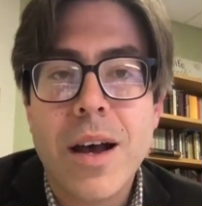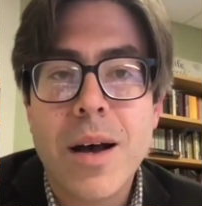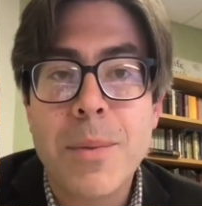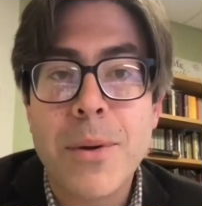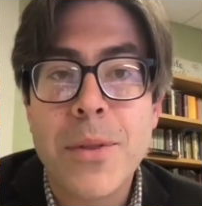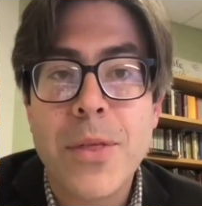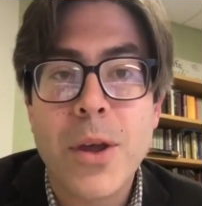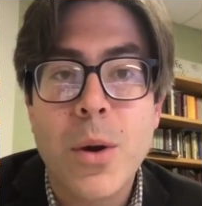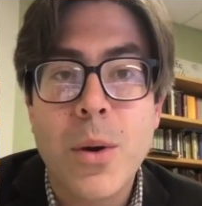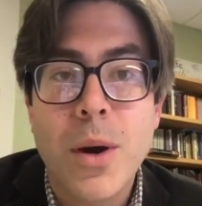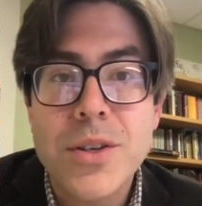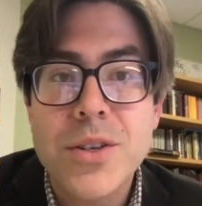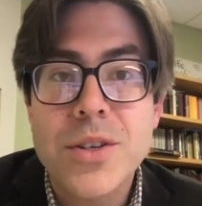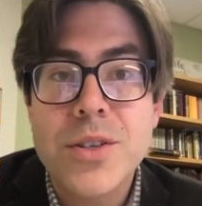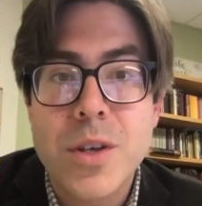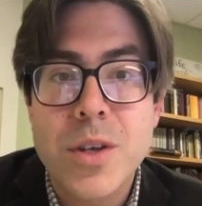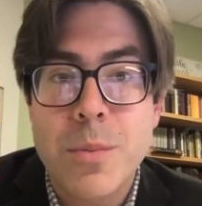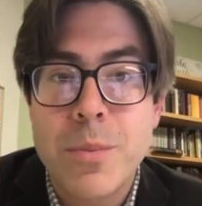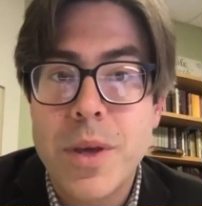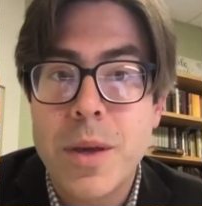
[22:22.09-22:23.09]
but the
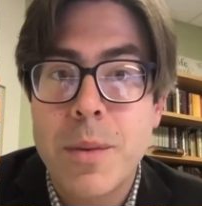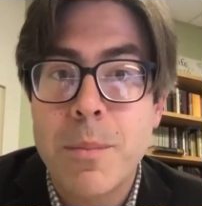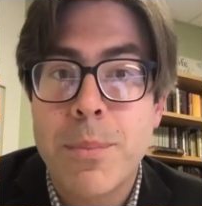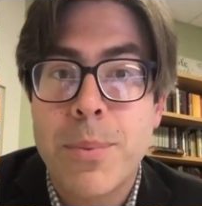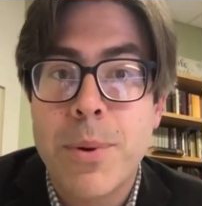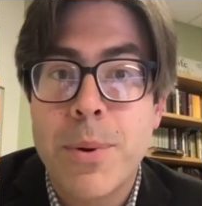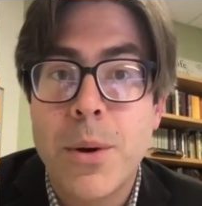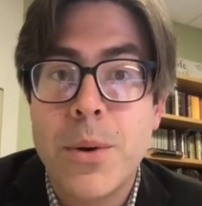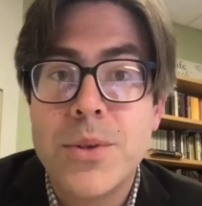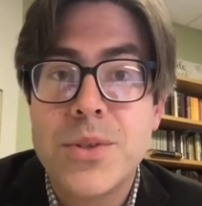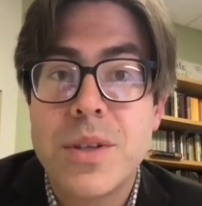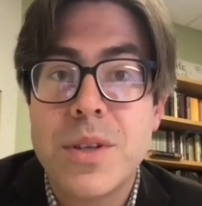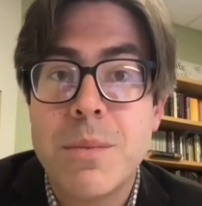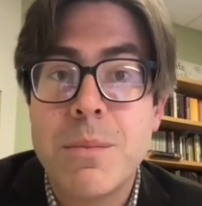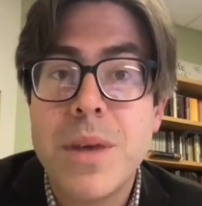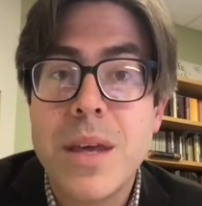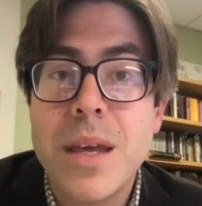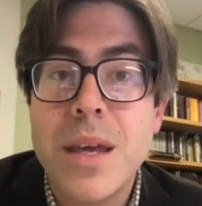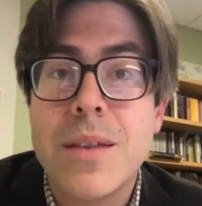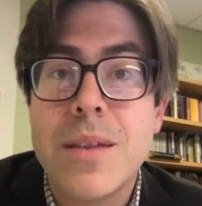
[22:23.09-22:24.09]
questions are being posed to
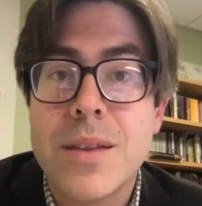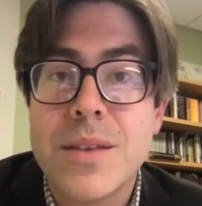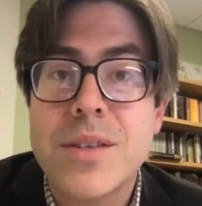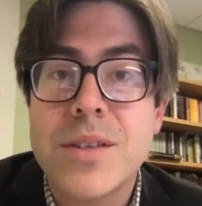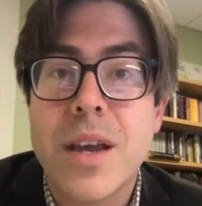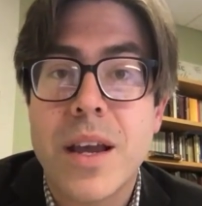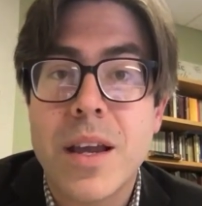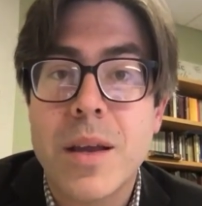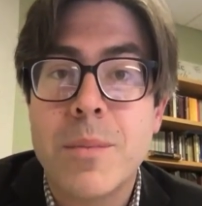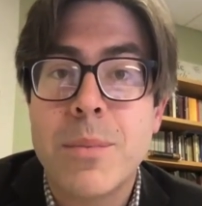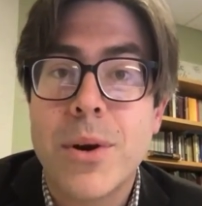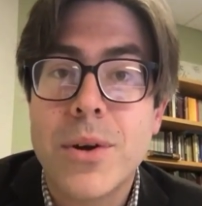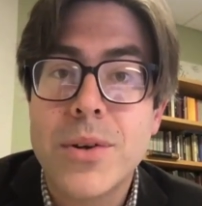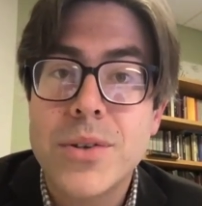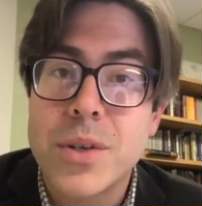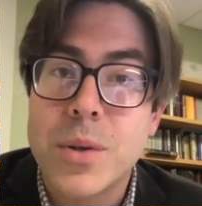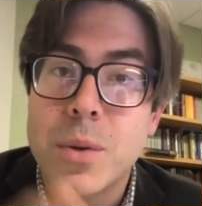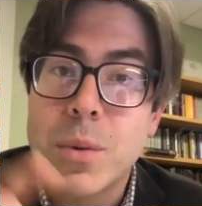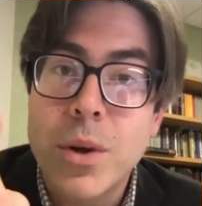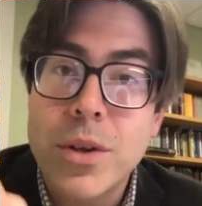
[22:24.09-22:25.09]
me in the second person.